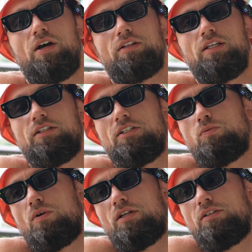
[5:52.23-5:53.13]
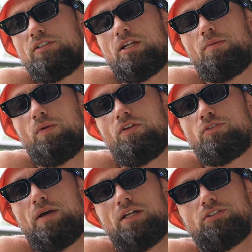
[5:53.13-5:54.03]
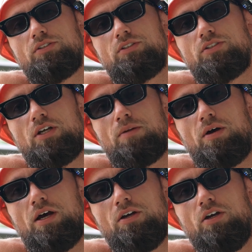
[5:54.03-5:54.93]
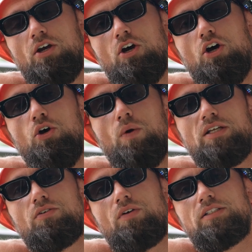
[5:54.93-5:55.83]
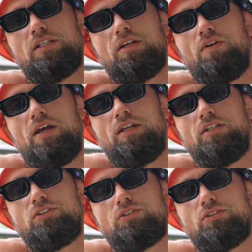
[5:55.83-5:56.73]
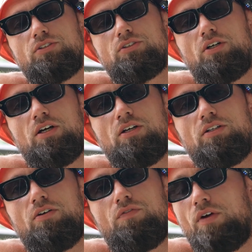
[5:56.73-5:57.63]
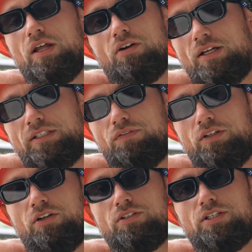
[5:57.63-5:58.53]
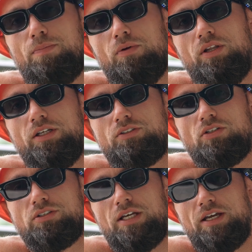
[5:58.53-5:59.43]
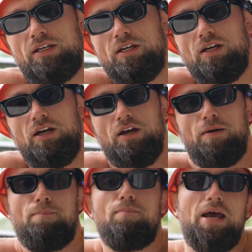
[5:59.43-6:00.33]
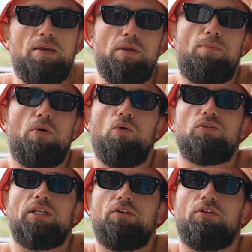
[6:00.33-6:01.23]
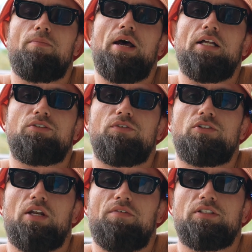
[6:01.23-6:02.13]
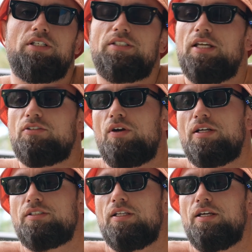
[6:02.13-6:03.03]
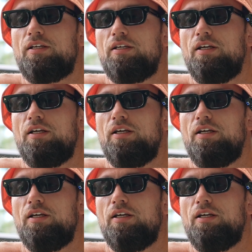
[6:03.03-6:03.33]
I think this one is going to be one of those matches decided by who has the wrestling advantage. Varela, I definitely don't see pulling. Dante maybe pulls later in the match if he's not having success wrestling.